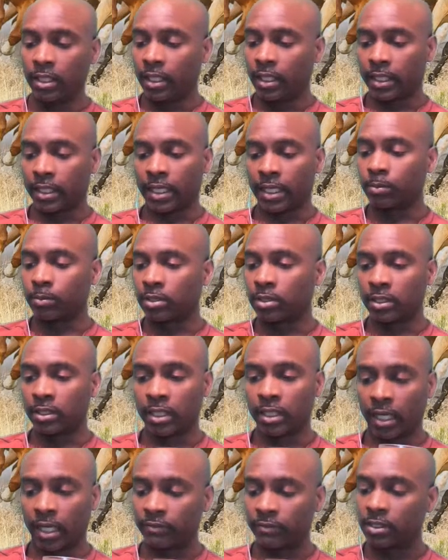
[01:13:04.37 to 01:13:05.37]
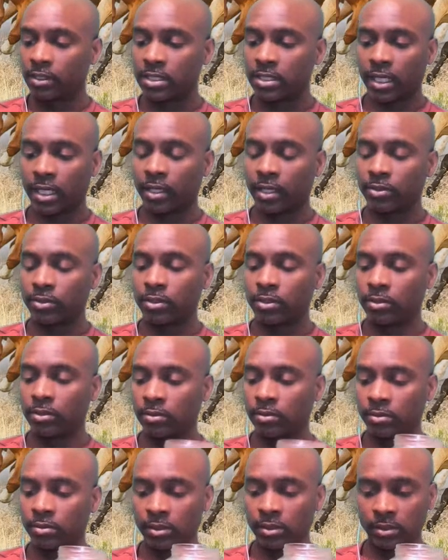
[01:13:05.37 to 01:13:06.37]
And I would love to tell
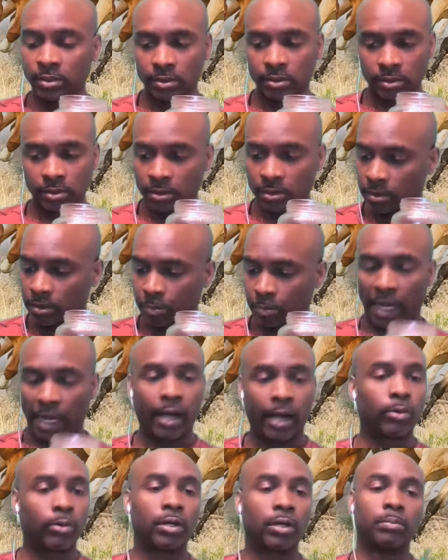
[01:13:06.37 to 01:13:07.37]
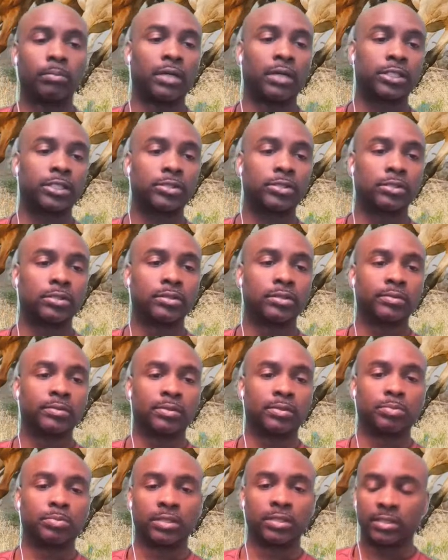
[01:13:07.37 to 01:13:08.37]
you the power of
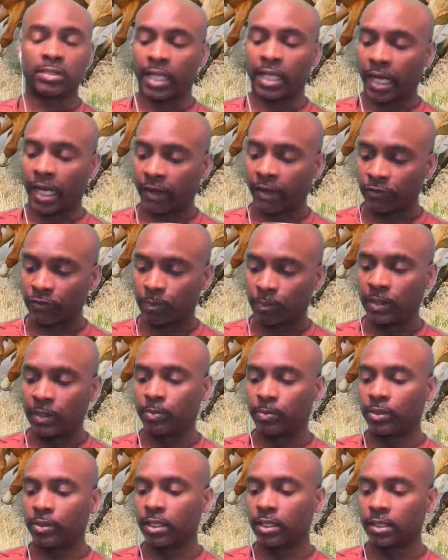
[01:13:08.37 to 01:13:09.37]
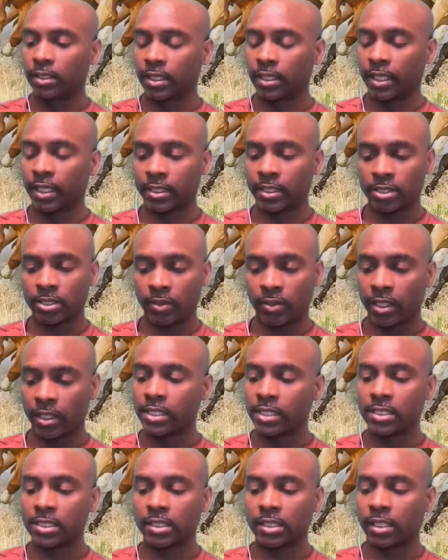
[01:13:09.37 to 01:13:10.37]
mushrooms, but half the people here think I was
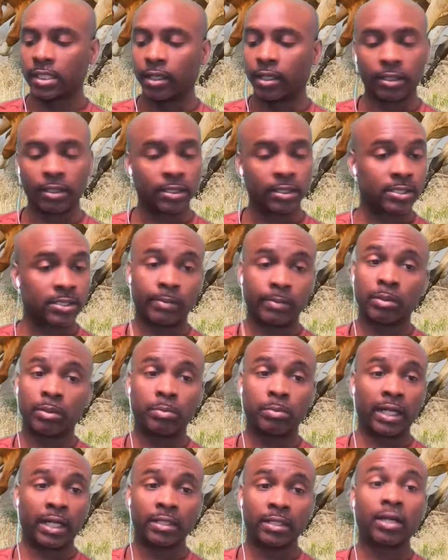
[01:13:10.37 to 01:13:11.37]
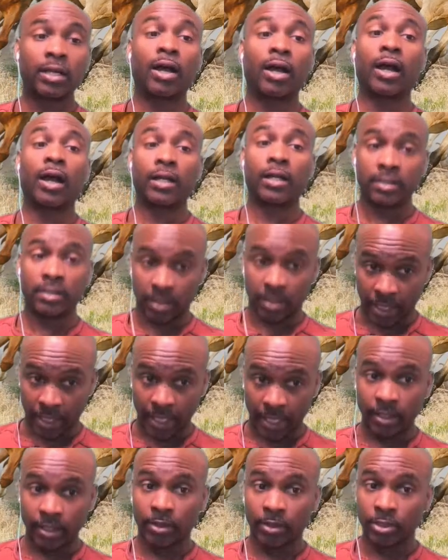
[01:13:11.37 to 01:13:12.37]
crazy as hell. There's something about the garden, and
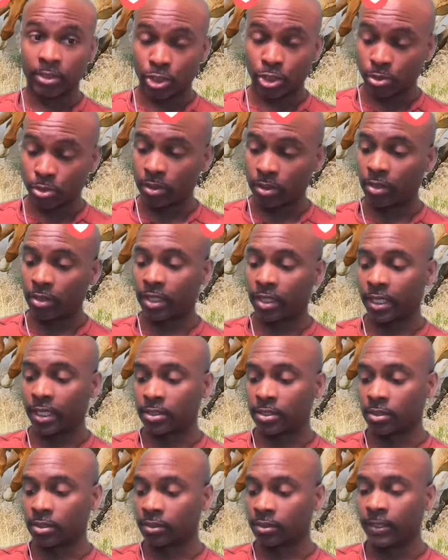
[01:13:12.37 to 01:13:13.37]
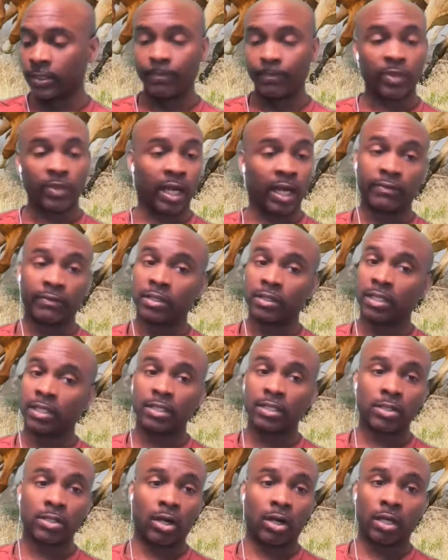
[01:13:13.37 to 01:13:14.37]
I know that you know that too.
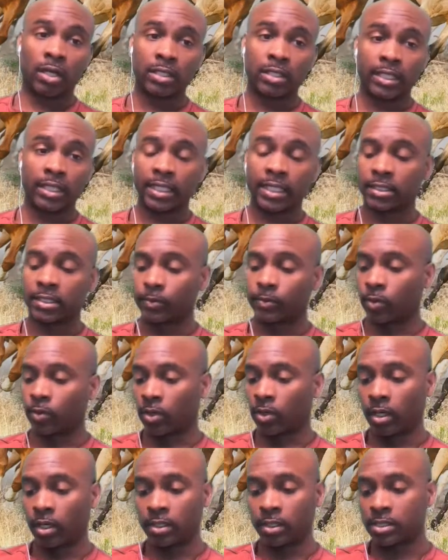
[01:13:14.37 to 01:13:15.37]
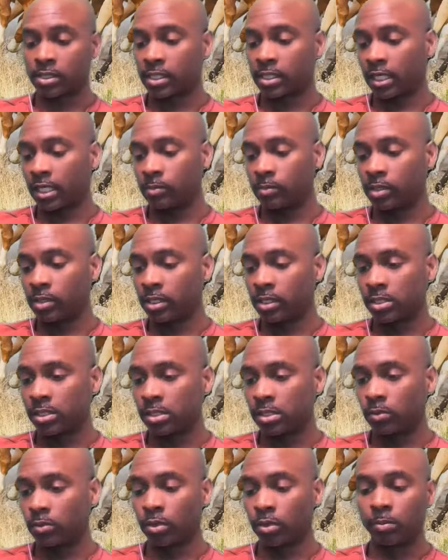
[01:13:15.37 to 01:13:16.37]
Everything's all connected. We're all the same
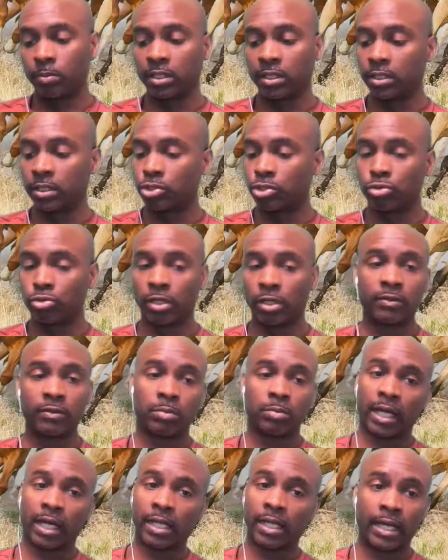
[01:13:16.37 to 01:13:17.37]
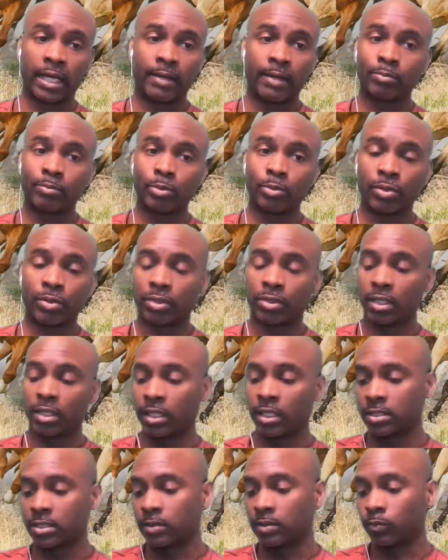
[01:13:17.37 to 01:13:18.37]
energy. We're being driven by a lot more
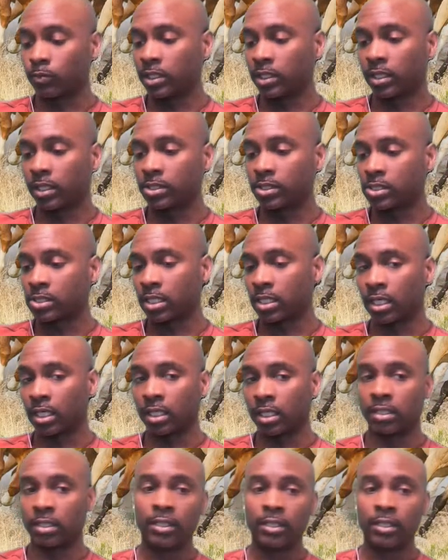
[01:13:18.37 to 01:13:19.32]
things than we understand.